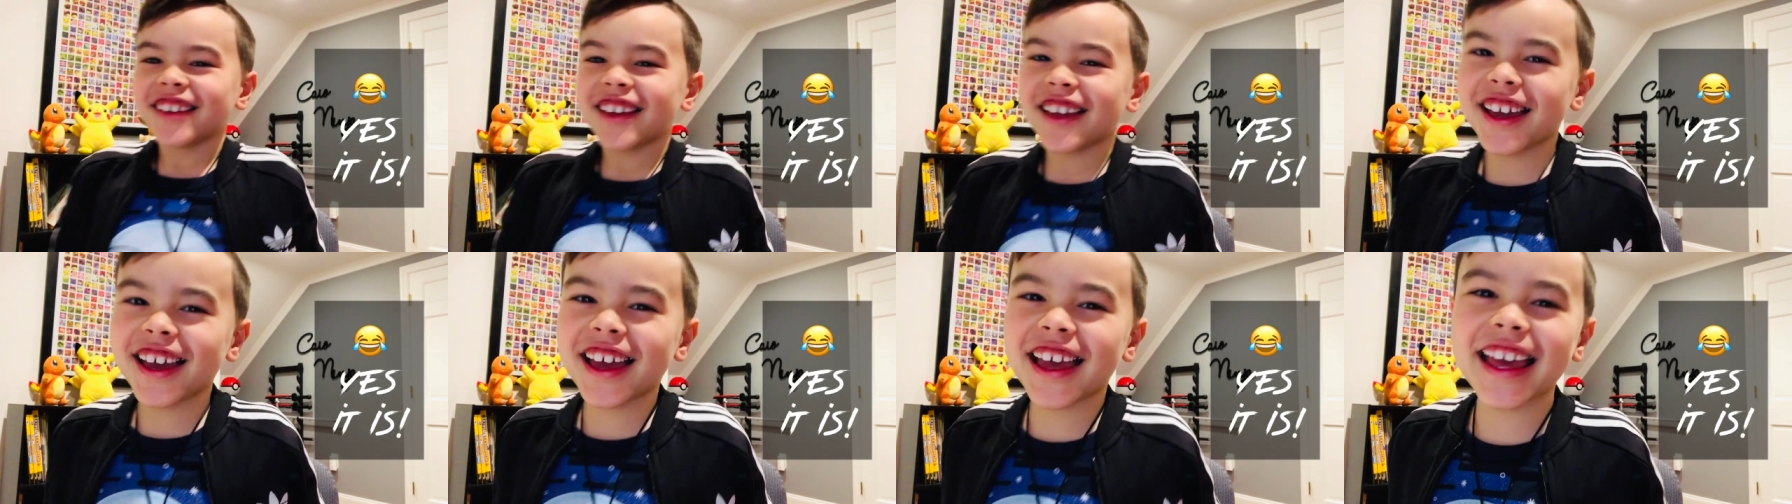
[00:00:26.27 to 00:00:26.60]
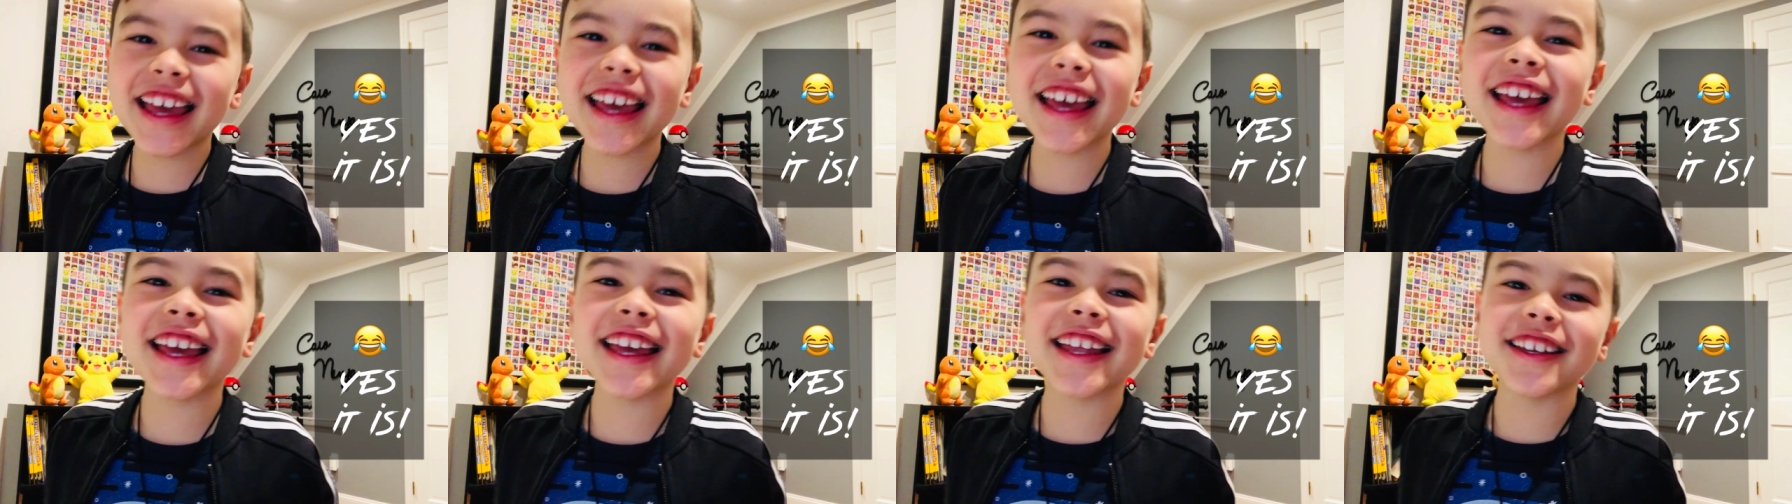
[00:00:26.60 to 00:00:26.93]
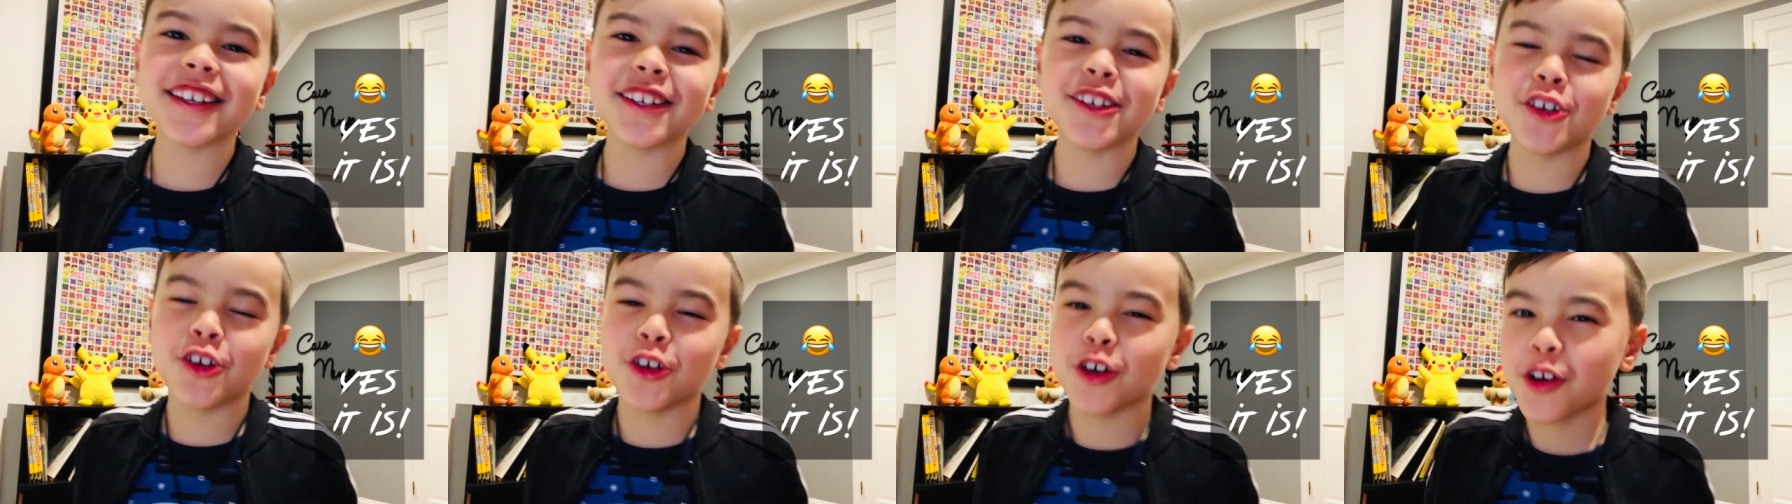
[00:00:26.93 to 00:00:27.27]

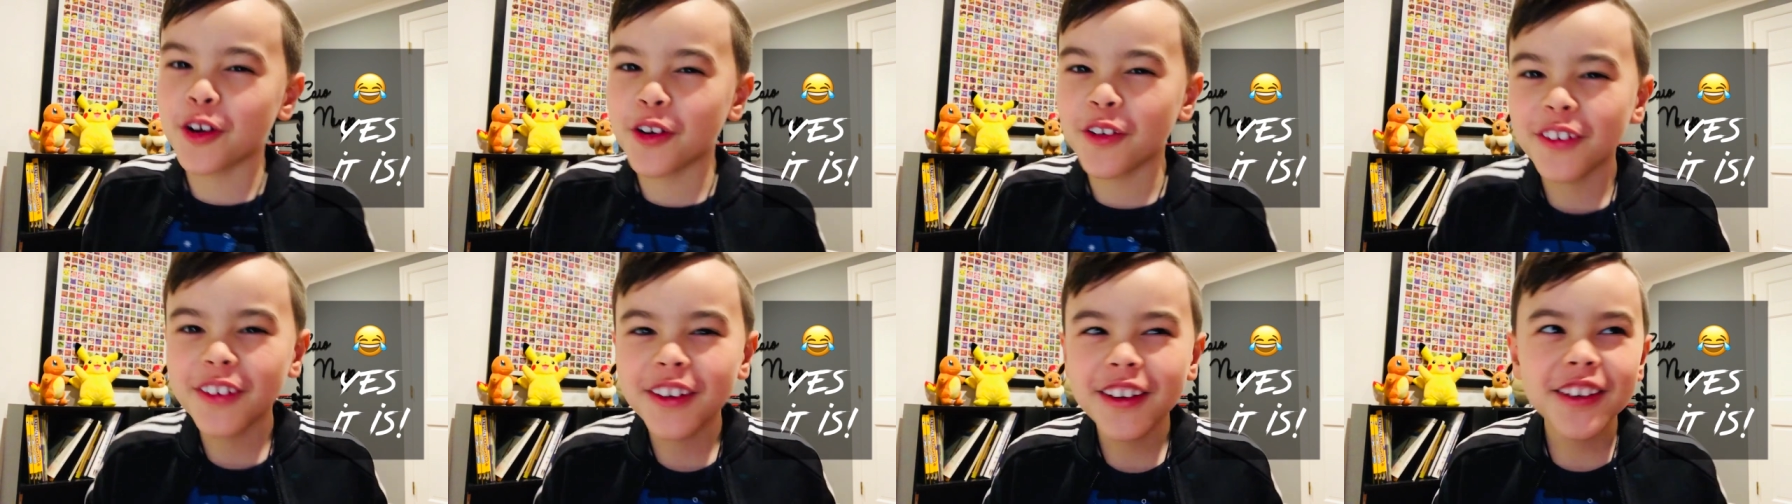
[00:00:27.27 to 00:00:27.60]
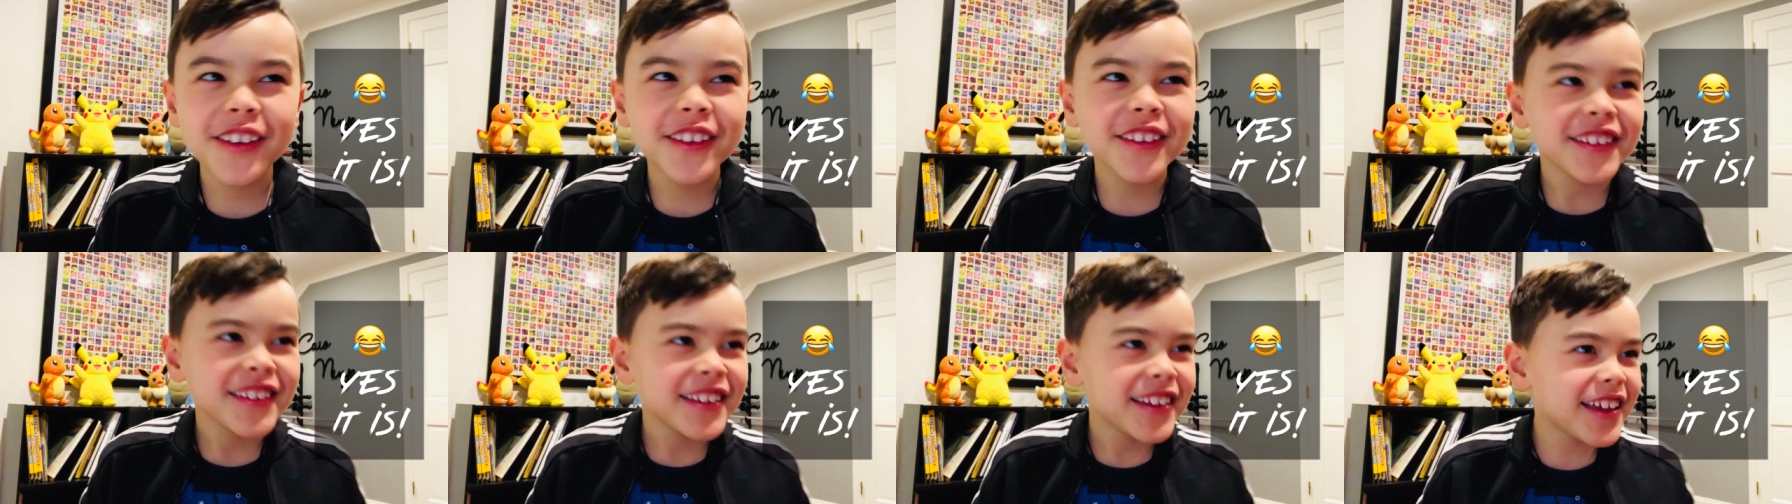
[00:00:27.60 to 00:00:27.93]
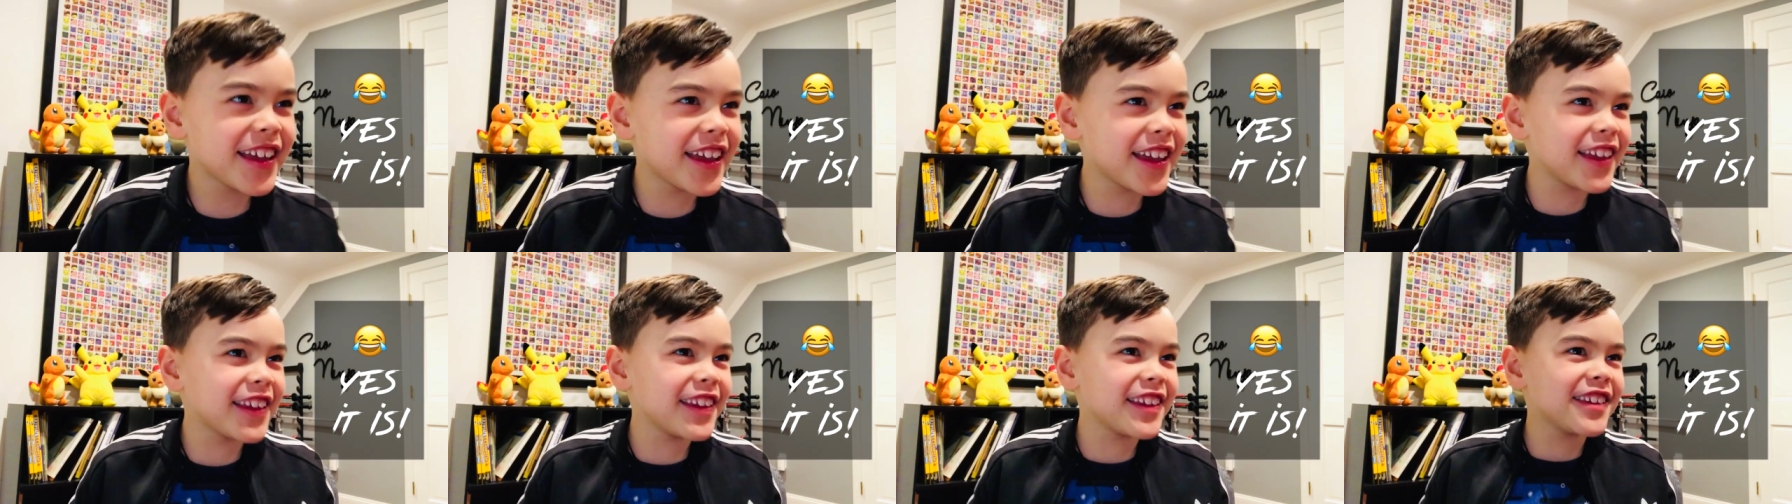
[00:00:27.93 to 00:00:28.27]
Anywho,
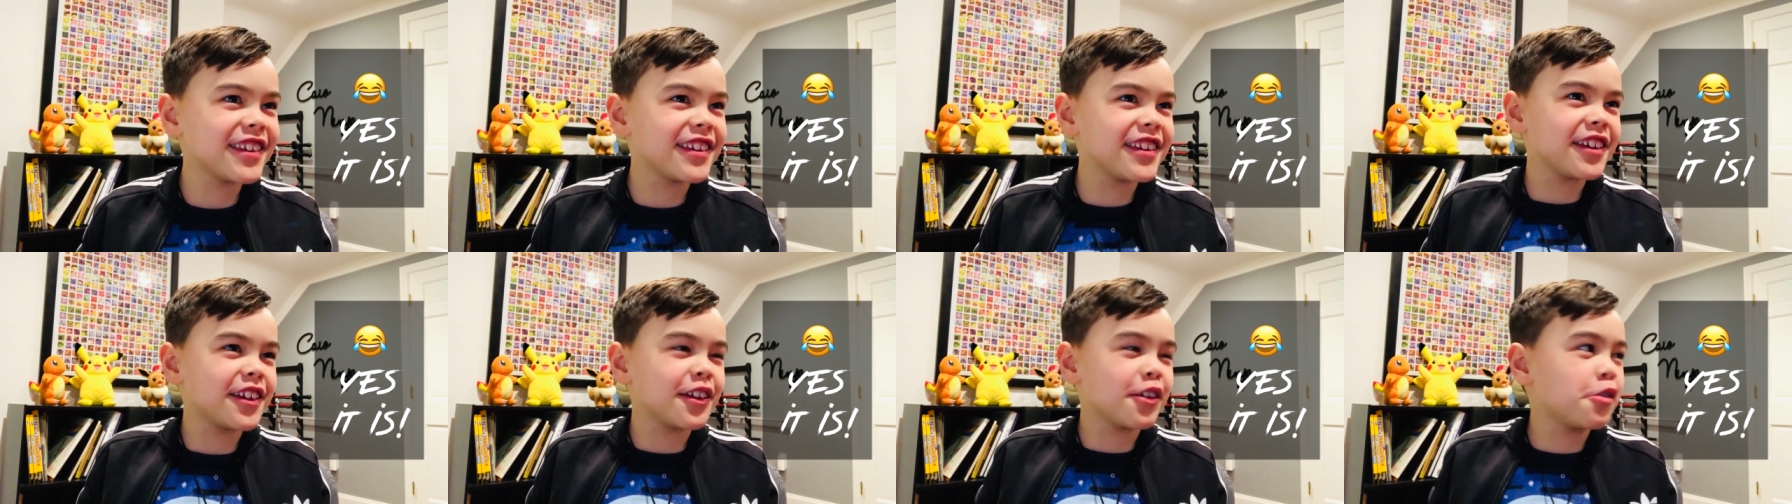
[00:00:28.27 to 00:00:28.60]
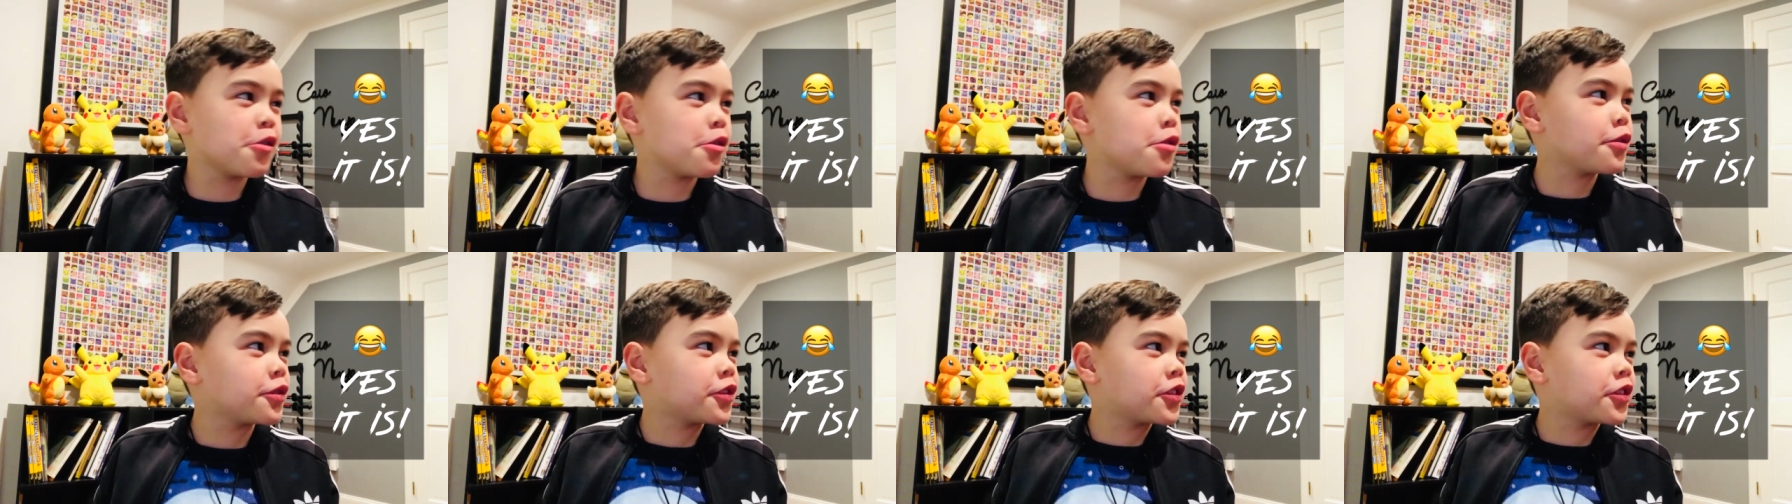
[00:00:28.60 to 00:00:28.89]
Anywho,